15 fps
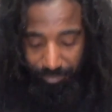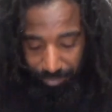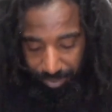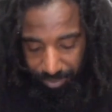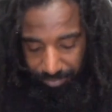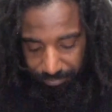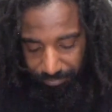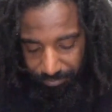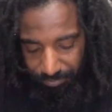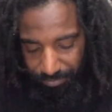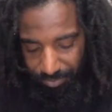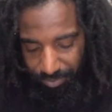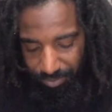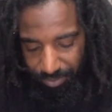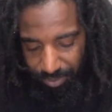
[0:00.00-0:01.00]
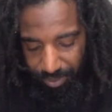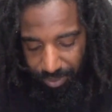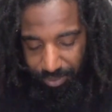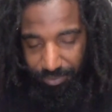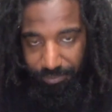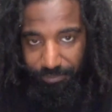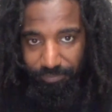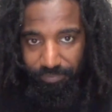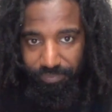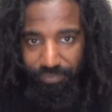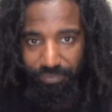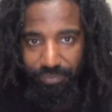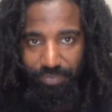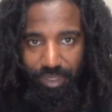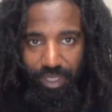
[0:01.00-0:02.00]
But I
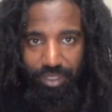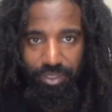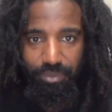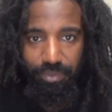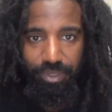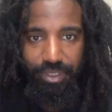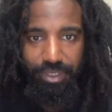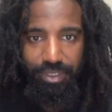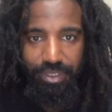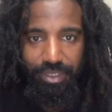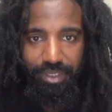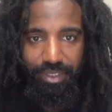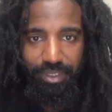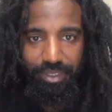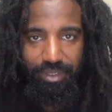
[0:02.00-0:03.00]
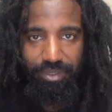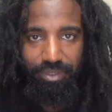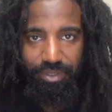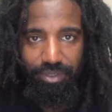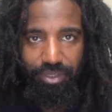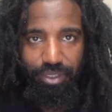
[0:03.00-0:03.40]
just wanted to